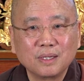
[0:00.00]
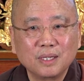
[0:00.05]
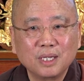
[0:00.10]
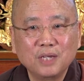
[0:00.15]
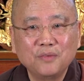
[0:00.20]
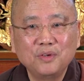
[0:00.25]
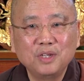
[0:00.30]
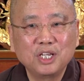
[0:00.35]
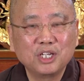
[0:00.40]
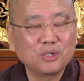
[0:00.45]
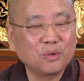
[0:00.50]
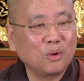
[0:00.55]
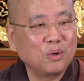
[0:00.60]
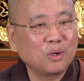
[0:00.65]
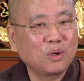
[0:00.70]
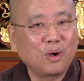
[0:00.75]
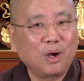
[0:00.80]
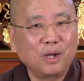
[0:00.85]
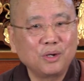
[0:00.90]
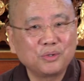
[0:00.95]
Even his
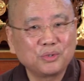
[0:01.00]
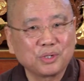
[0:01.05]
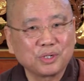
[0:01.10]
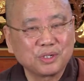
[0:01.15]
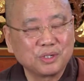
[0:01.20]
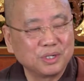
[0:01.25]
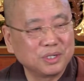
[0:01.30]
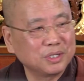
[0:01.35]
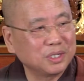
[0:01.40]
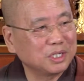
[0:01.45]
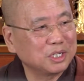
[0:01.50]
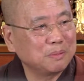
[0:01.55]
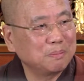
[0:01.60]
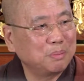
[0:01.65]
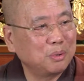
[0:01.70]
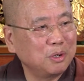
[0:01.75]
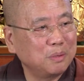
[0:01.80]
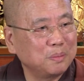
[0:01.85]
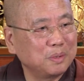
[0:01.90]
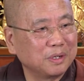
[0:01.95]
own consciousness is
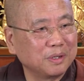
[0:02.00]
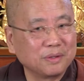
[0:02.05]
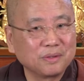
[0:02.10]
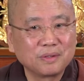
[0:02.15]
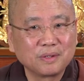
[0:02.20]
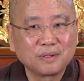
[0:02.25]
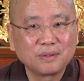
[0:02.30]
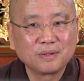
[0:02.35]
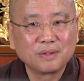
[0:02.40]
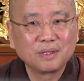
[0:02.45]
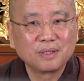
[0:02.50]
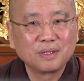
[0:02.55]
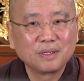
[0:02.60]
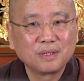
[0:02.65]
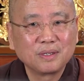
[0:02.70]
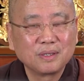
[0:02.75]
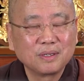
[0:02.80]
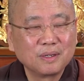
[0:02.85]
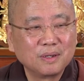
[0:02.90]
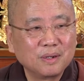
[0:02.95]
impermanent.
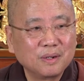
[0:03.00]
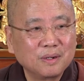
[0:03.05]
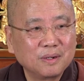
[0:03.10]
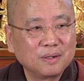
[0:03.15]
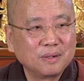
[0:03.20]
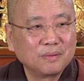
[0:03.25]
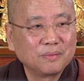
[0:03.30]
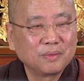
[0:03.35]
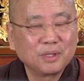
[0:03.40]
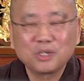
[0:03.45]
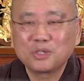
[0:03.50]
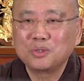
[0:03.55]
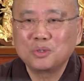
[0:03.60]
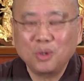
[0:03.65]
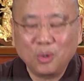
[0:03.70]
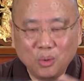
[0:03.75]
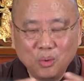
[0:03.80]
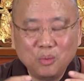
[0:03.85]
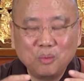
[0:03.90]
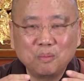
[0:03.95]
There's
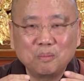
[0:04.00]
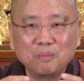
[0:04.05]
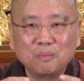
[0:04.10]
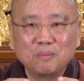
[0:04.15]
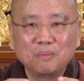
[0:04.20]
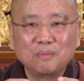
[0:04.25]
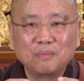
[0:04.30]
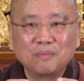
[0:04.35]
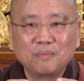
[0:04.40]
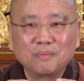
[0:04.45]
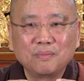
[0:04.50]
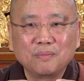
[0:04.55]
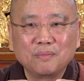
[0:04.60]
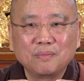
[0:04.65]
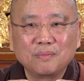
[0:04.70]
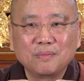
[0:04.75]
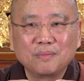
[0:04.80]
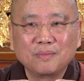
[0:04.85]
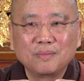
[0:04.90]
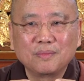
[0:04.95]

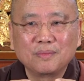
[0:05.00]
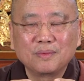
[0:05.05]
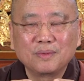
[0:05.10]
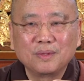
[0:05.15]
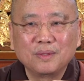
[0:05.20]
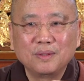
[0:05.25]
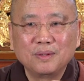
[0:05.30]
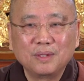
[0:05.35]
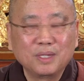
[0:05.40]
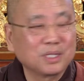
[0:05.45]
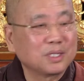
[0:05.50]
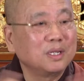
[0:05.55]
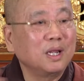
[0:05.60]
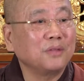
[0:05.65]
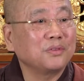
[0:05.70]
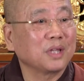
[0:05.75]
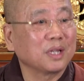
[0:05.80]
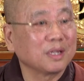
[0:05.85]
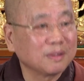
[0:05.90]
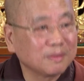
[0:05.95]

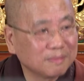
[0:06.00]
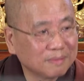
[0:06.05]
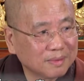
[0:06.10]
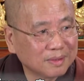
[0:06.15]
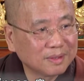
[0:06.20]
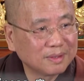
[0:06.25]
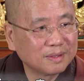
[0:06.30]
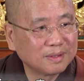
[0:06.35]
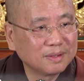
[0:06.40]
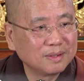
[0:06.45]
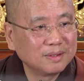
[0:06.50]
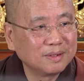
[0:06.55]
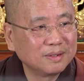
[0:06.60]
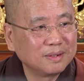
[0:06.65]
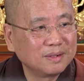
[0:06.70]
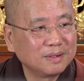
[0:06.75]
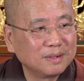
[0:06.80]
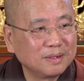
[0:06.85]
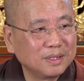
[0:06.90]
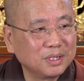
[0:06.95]
nothing.
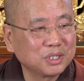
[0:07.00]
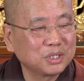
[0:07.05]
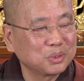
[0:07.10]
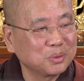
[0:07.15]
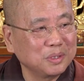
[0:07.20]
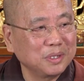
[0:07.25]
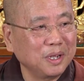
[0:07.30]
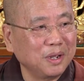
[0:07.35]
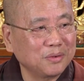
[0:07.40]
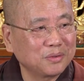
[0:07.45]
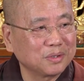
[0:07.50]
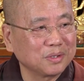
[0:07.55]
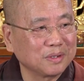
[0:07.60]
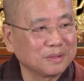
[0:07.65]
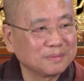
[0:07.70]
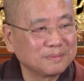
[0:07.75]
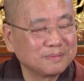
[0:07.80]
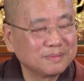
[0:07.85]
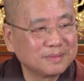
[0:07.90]
It's sunyata.